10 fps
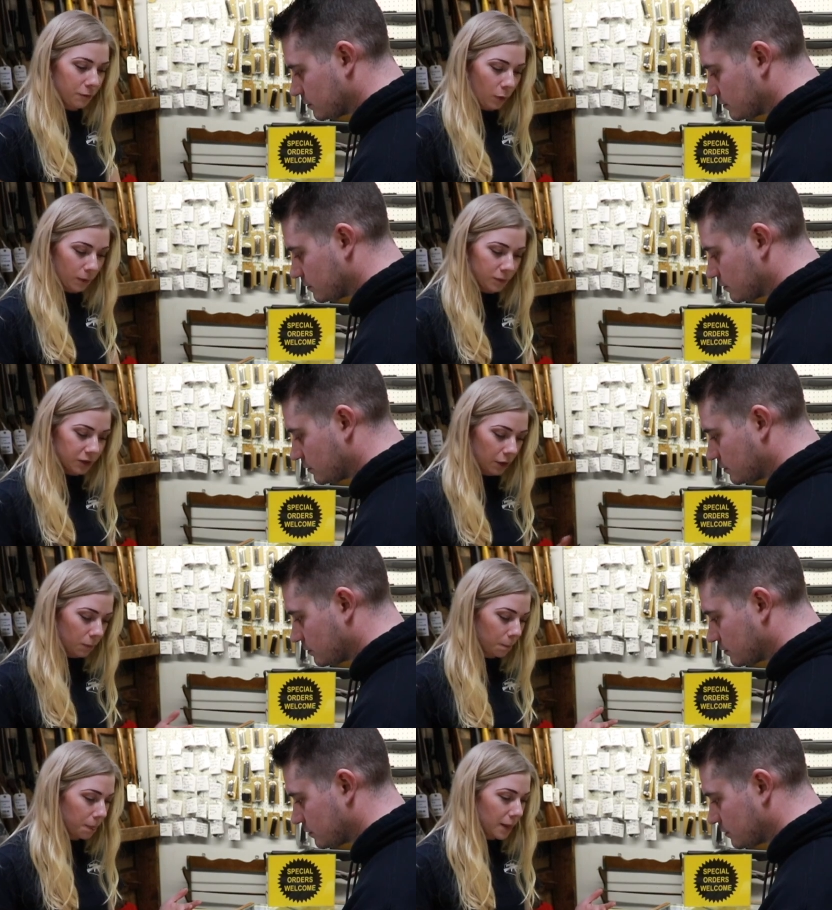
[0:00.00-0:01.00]
Speaker 1: form. So okay.
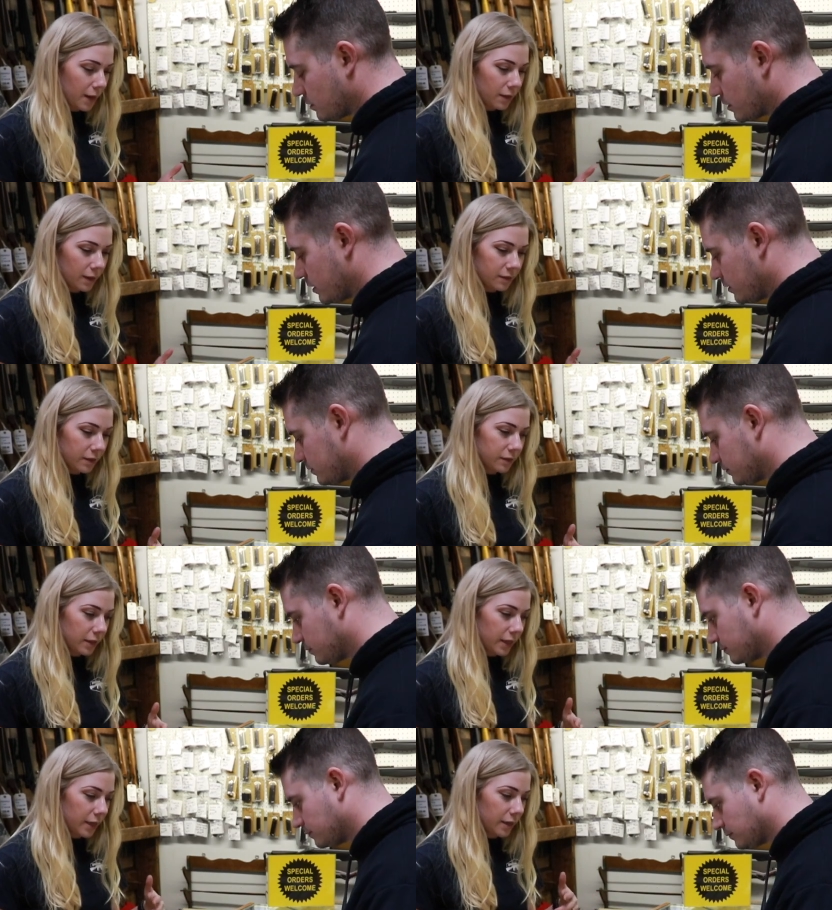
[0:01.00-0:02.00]
this is
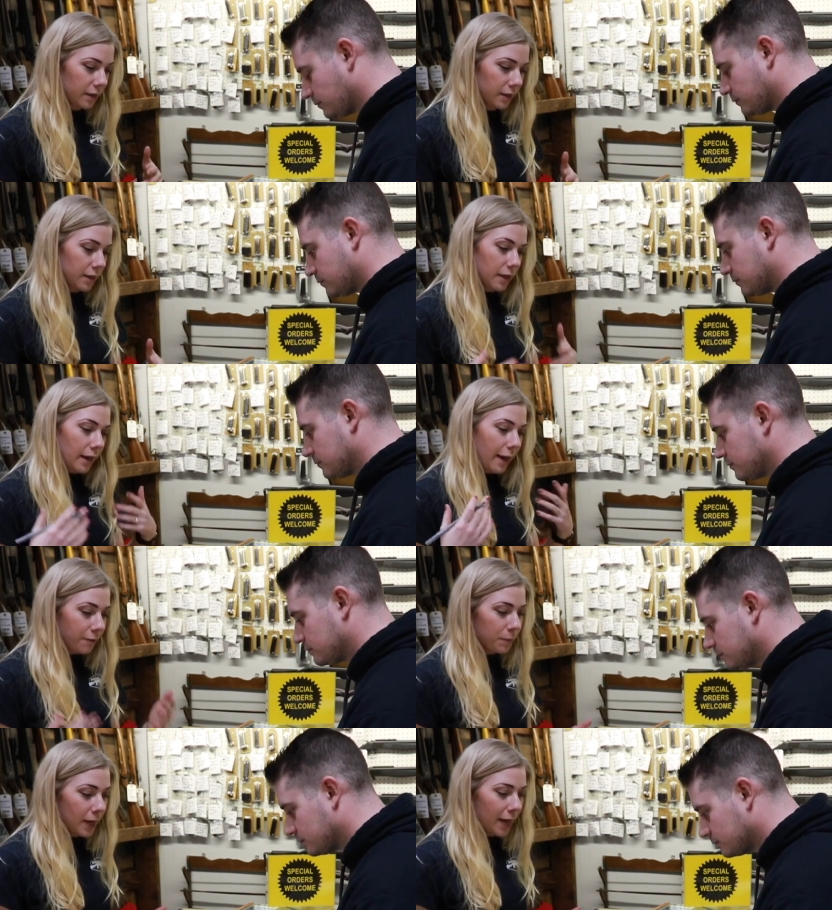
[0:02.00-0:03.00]
the
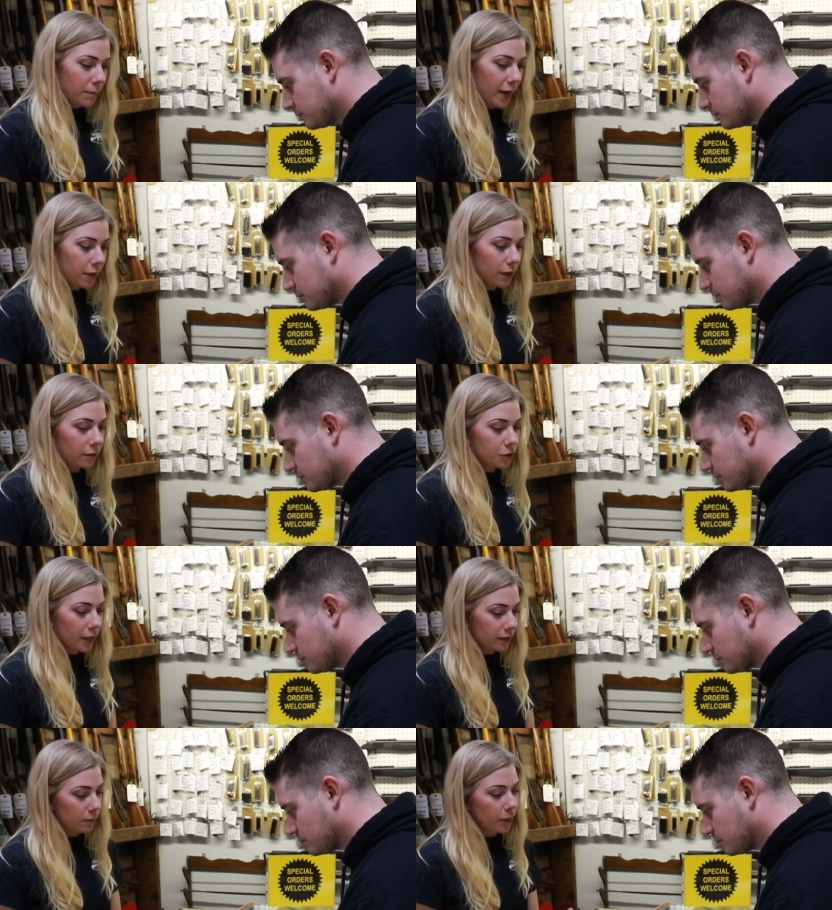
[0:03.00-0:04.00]
FBI background
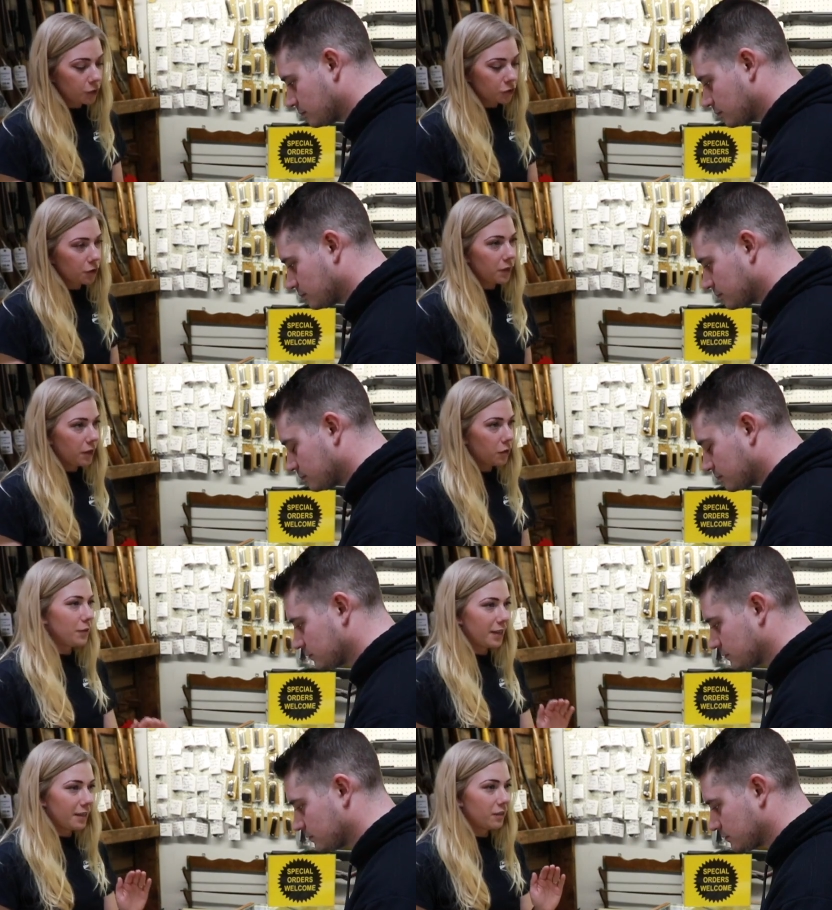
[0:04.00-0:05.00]
check that makes sure that you
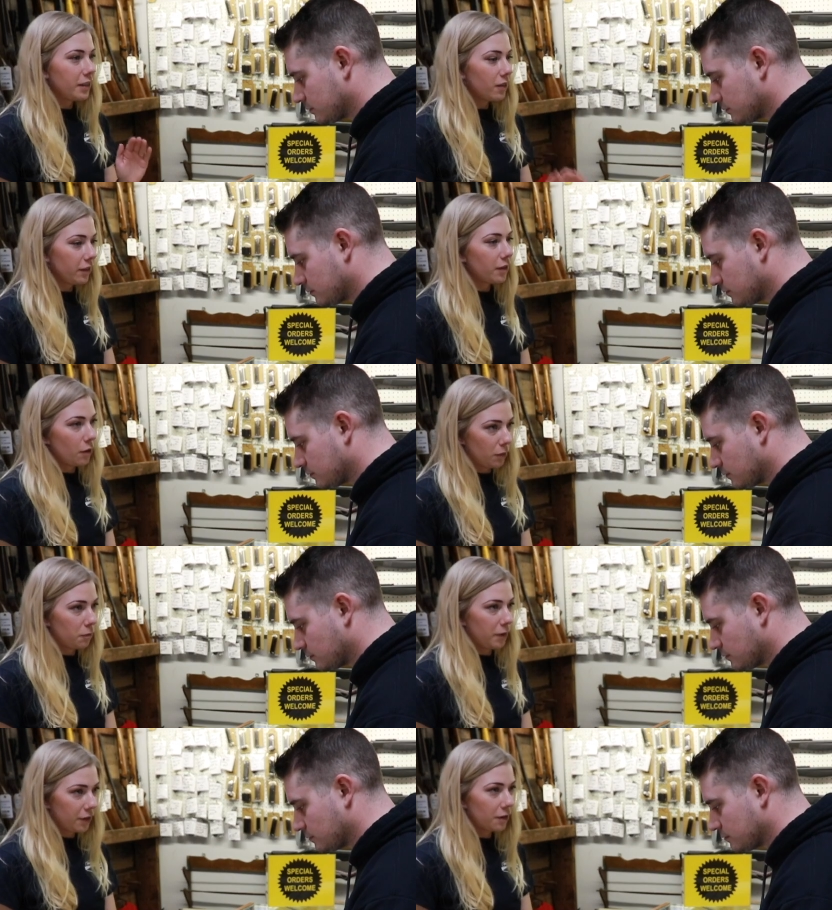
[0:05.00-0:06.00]
can legally own a
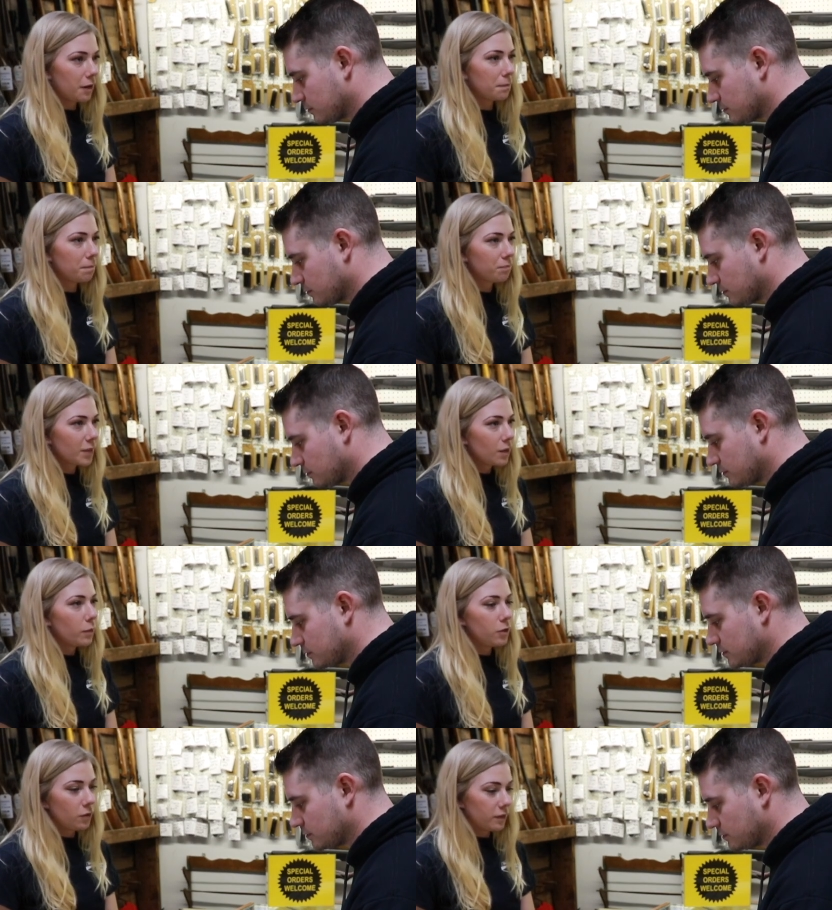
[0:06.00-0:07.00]
firearm. We
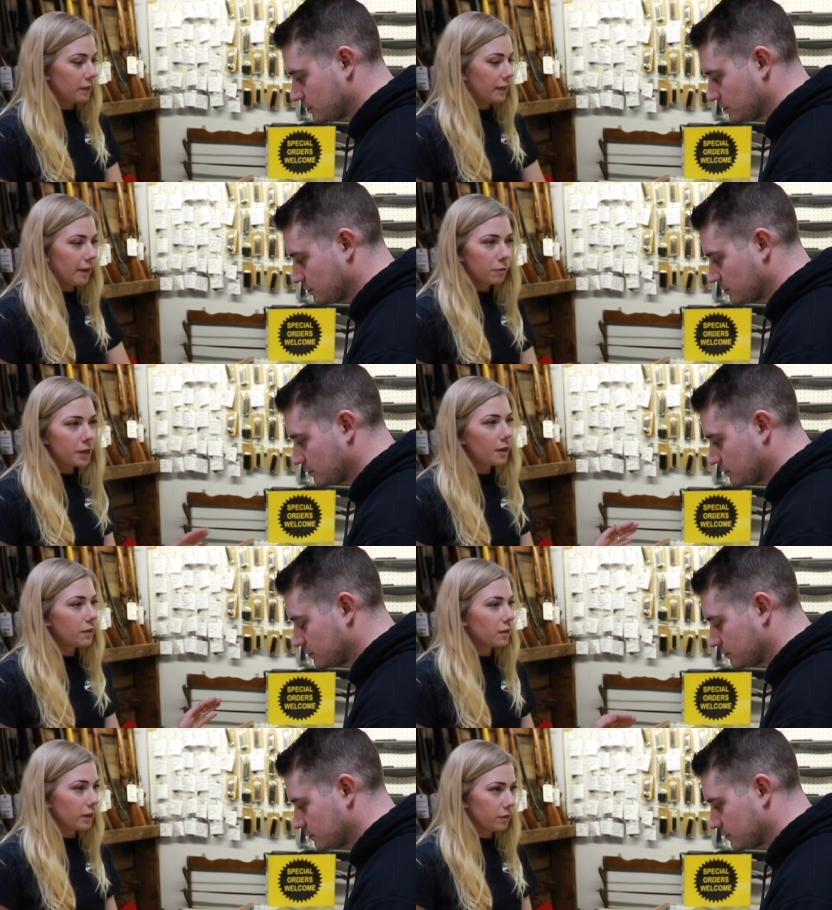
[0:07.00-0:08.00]
do this on every gun
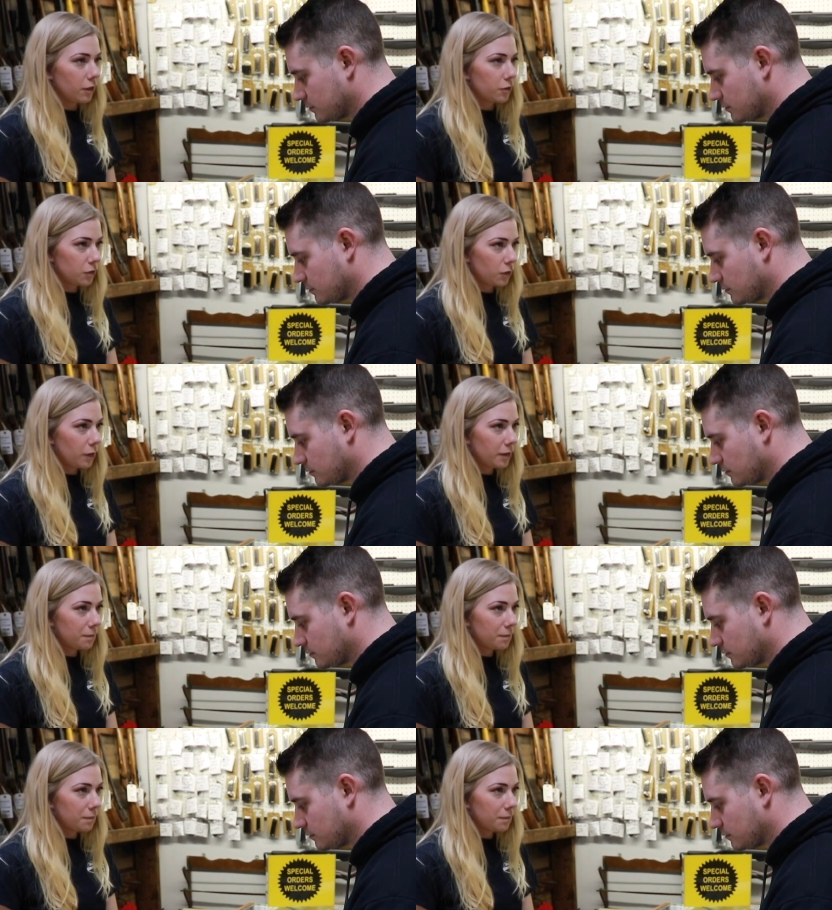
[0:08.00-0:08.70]
that leaves our store.